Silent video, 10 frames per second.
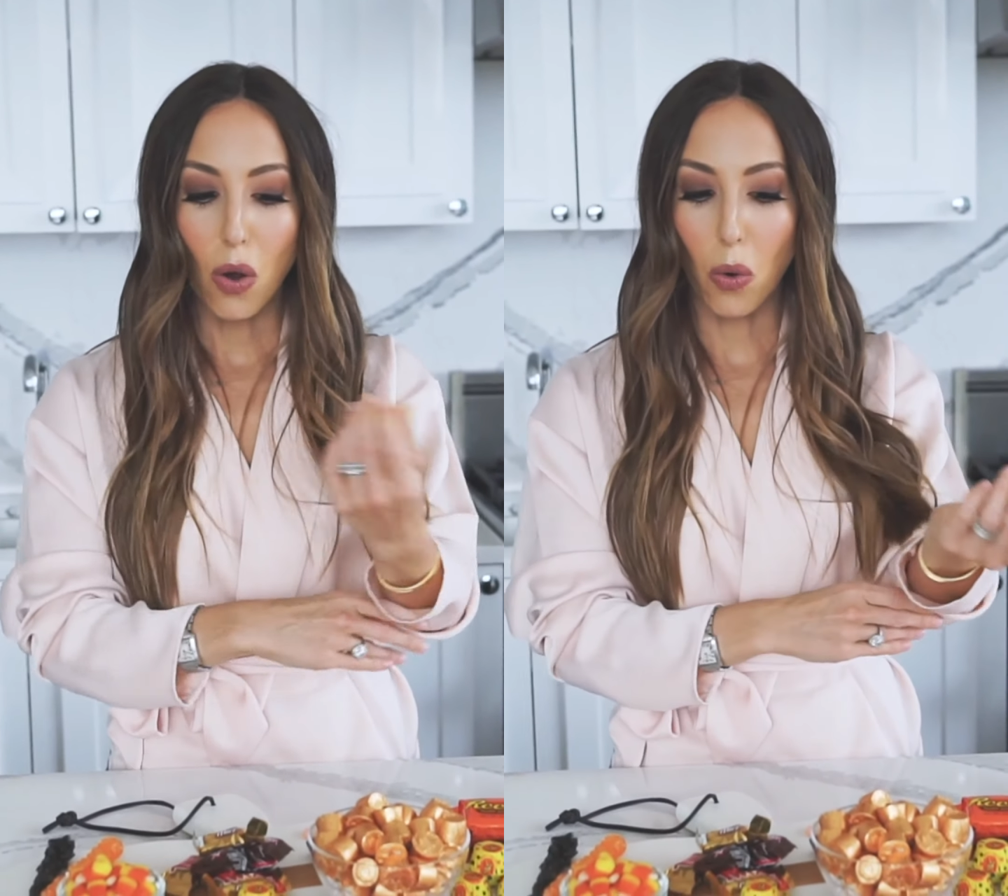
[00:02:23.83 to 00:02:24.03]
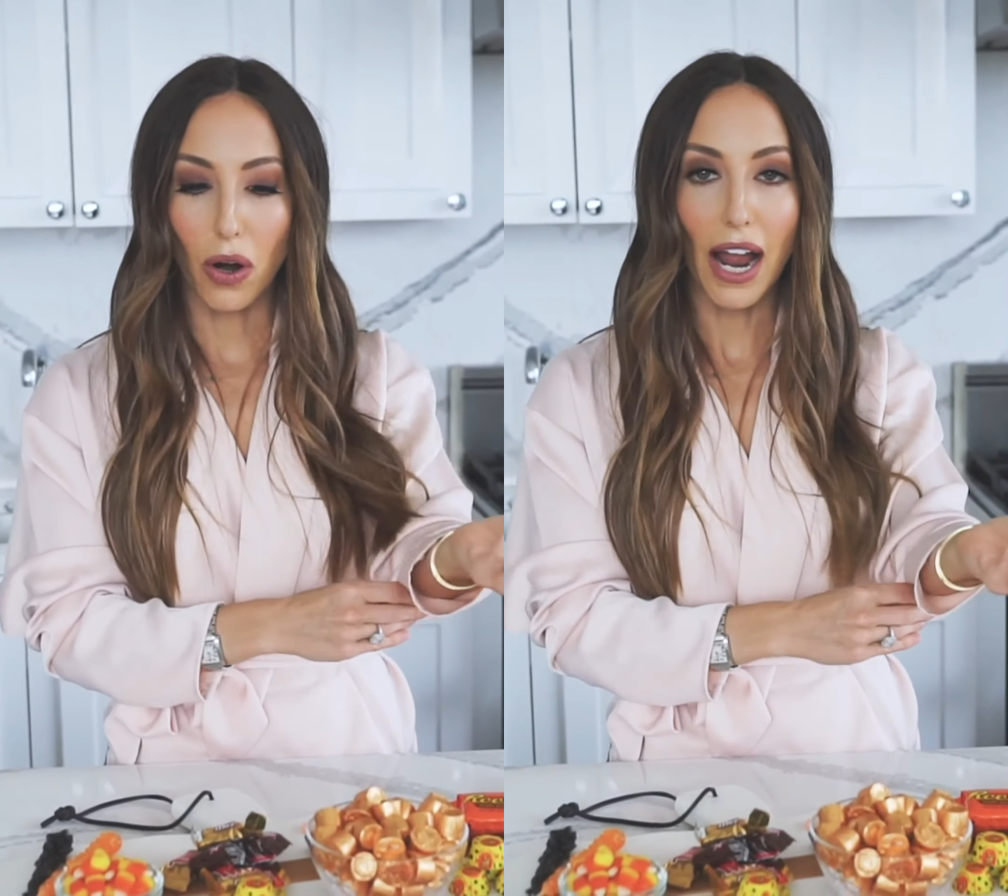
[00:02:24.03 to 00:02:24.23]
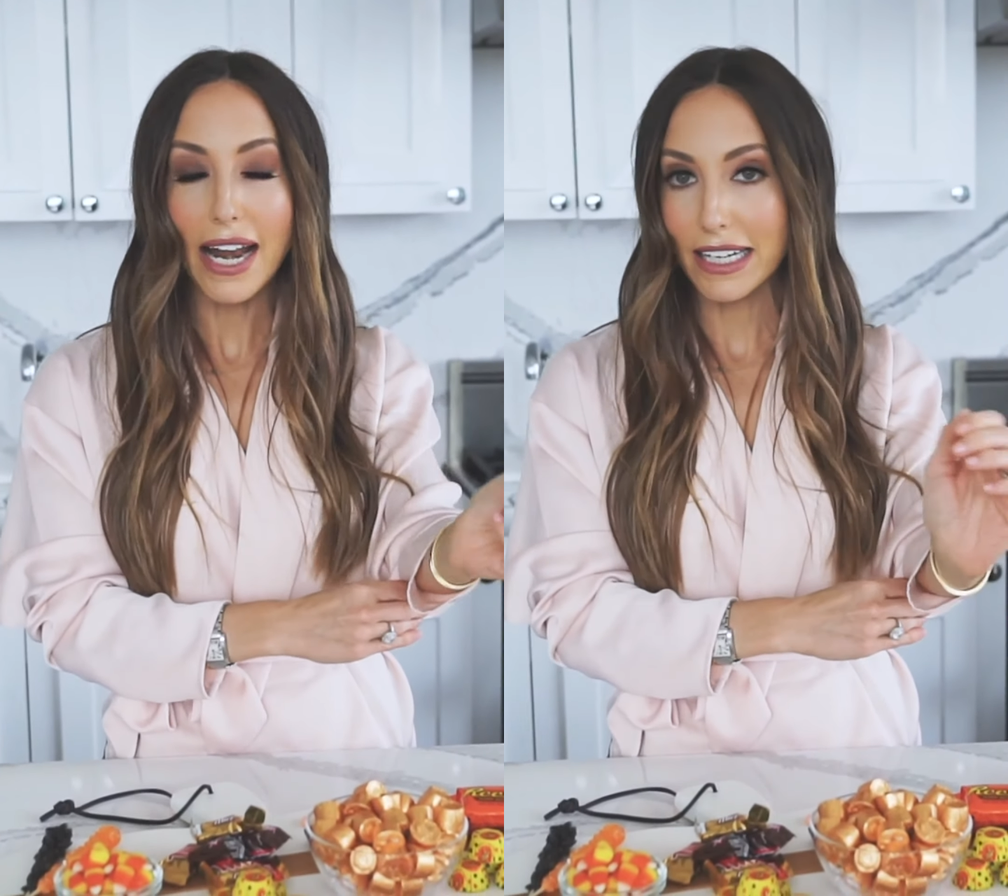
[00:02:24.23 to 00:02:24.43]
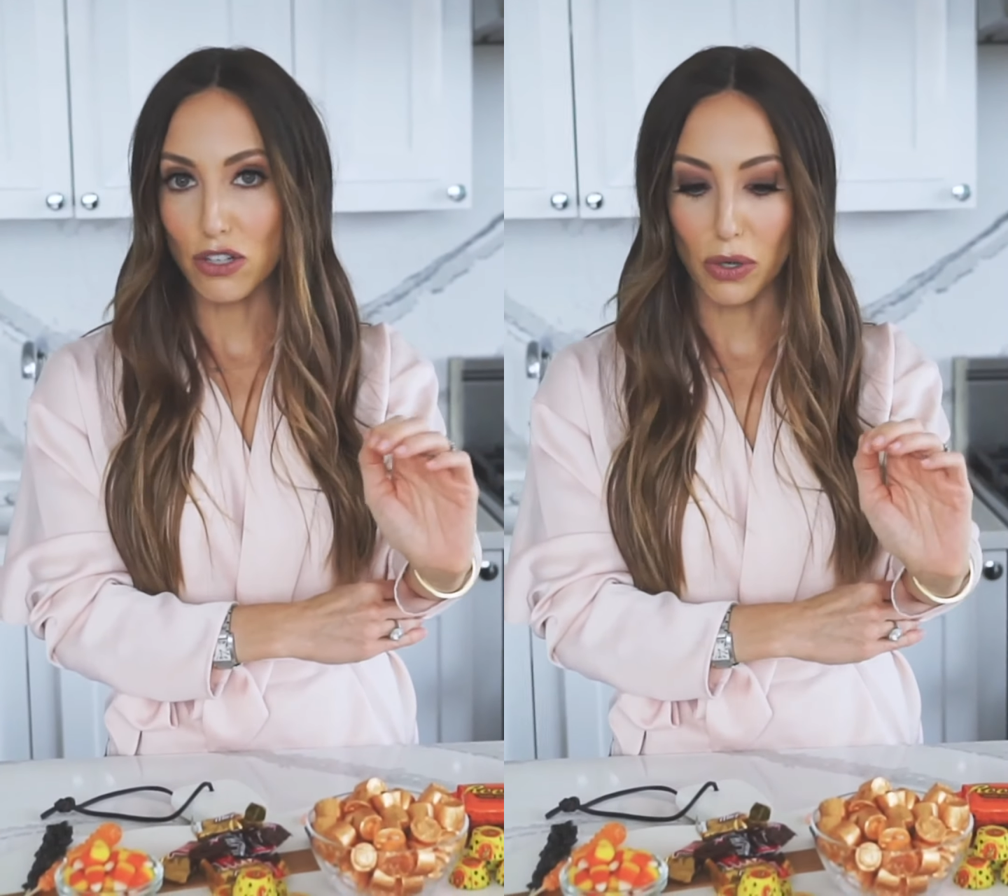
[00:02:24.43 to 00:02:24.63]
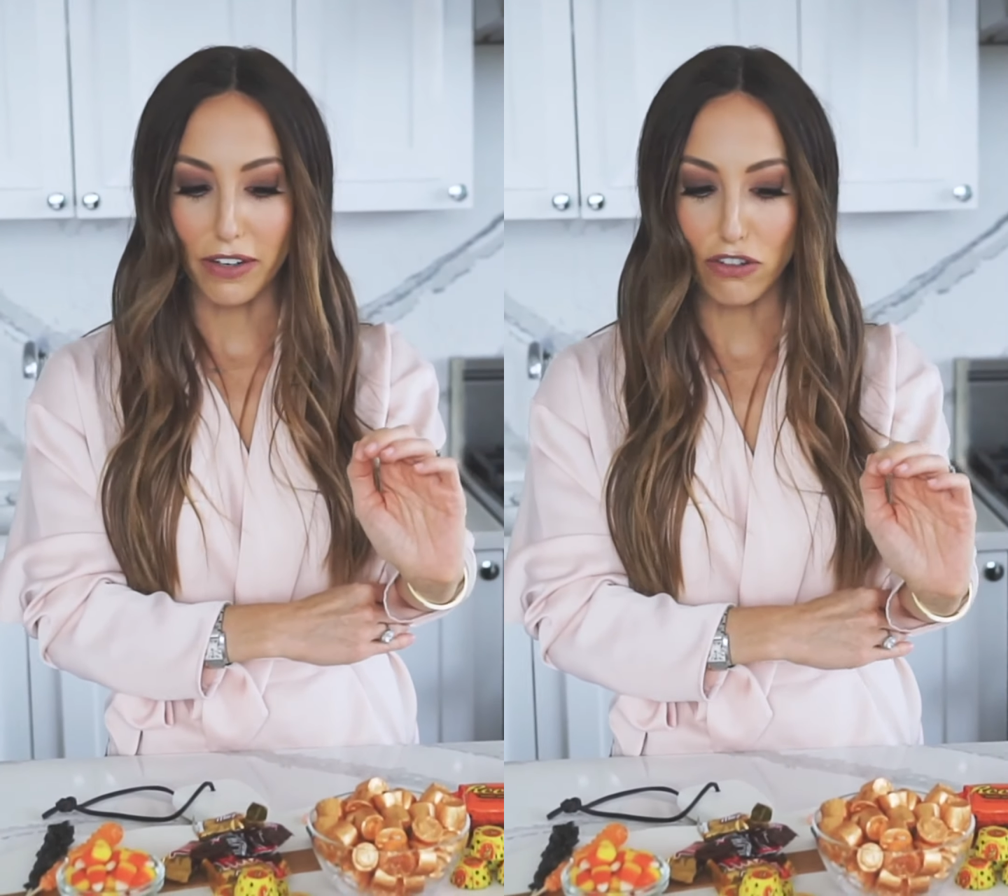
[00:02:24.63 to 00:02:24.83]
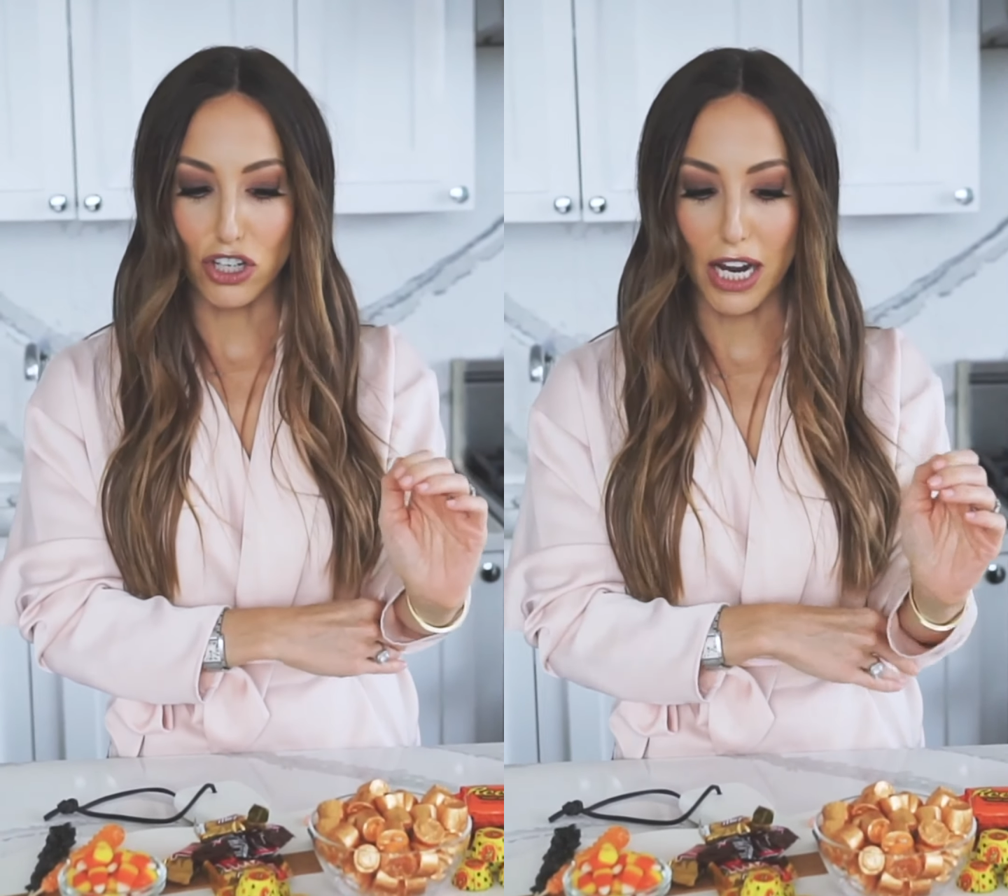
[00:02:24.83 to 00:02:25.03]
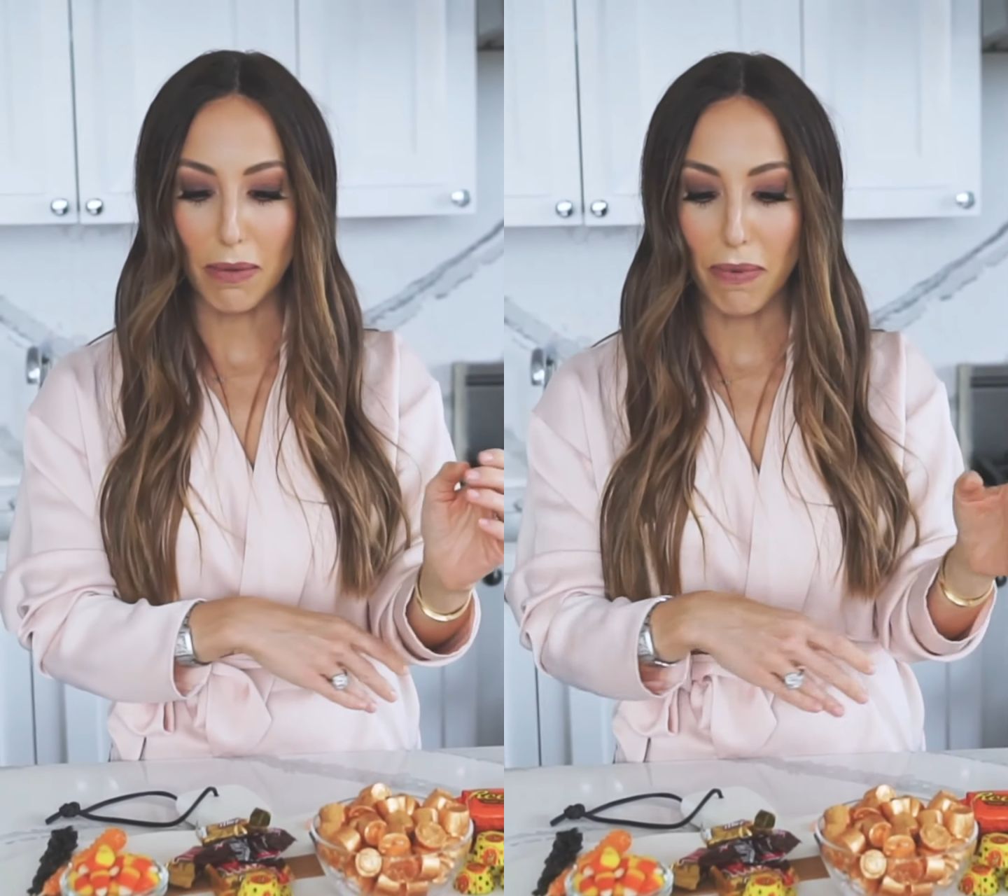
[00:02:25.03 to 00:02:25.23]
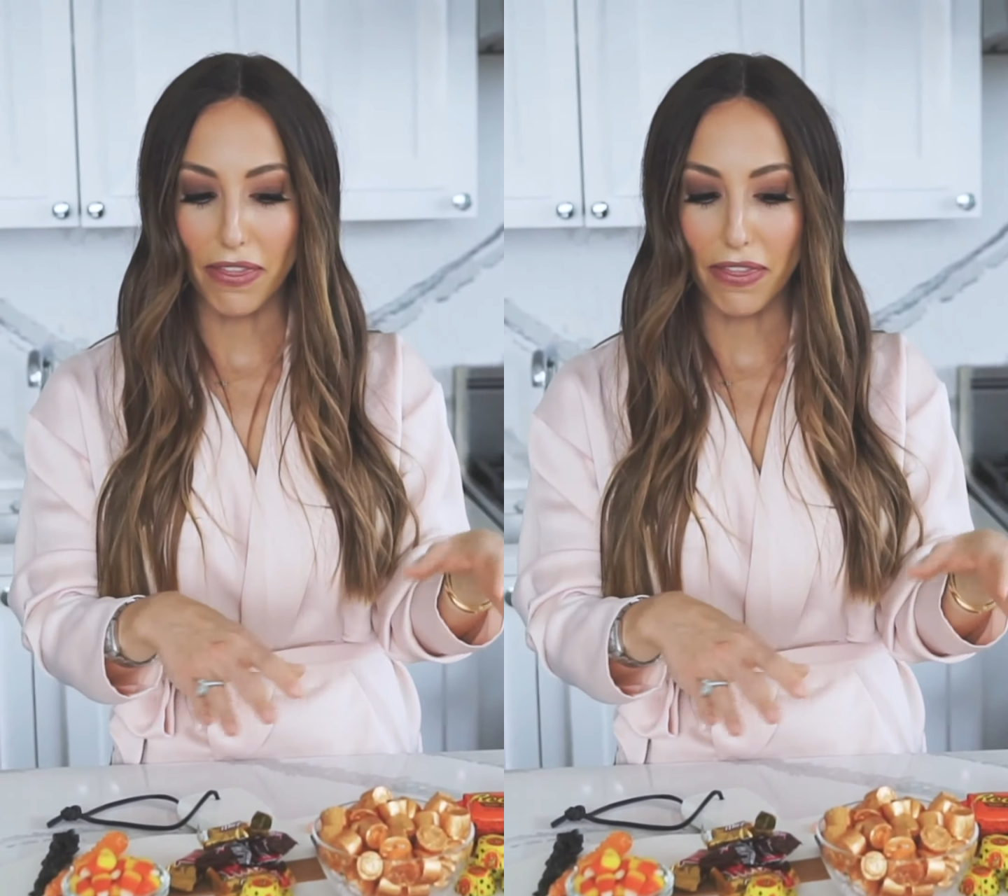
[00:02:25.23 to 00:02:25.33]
or any sort of shape,